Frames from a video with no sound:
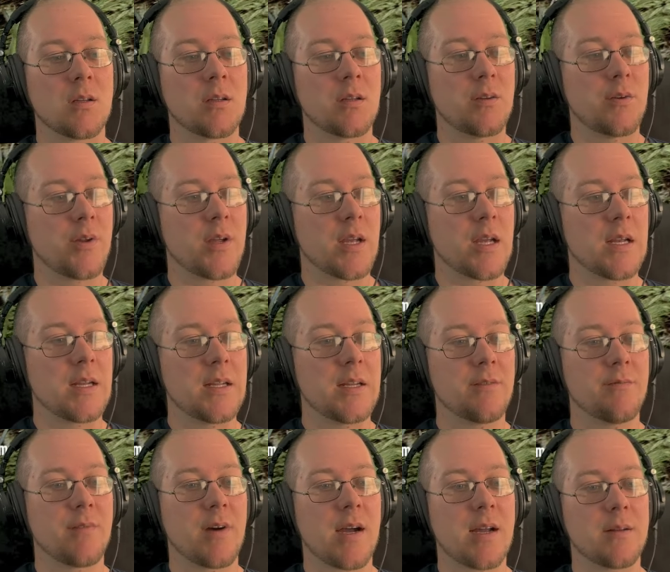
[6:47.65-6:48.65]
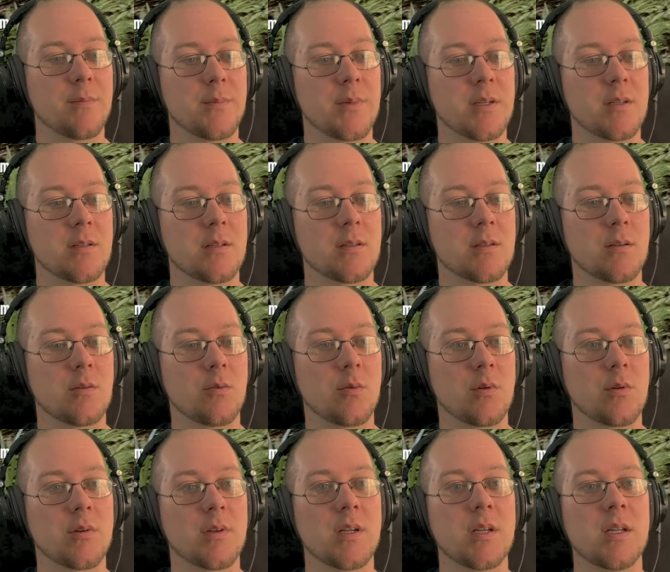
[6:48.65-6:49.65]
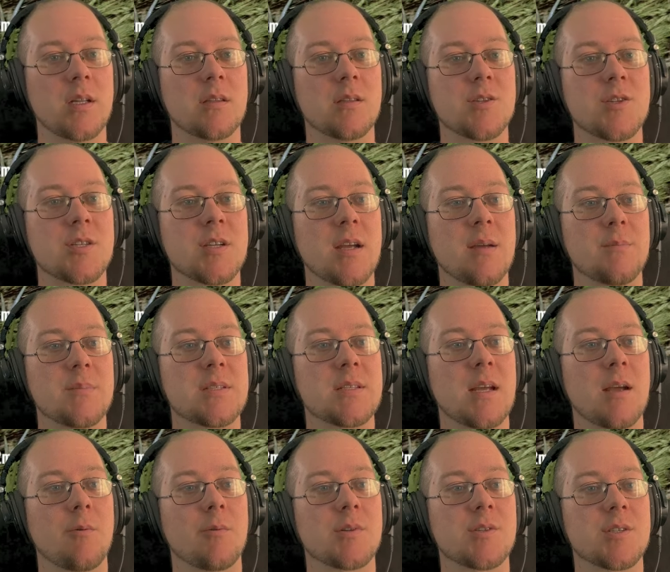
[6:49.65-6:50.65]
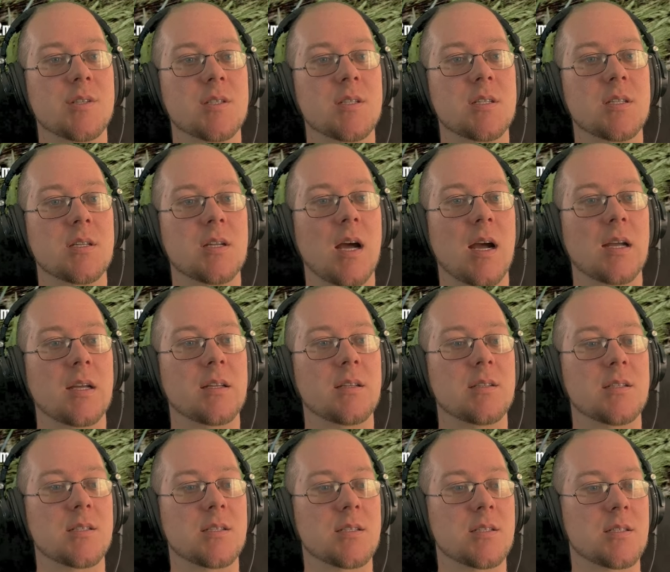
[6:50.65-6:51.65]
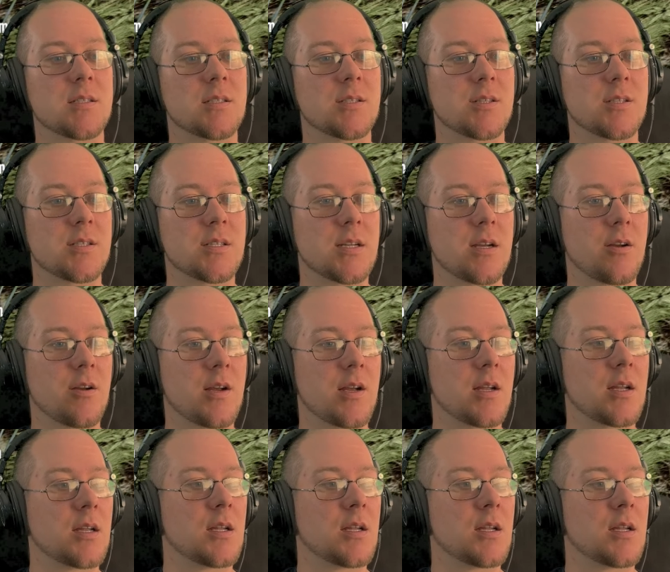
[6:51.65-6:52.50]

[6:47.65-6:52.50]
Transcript: you can eat a vitamin in order to eat sham sandwiches to not get dysentery.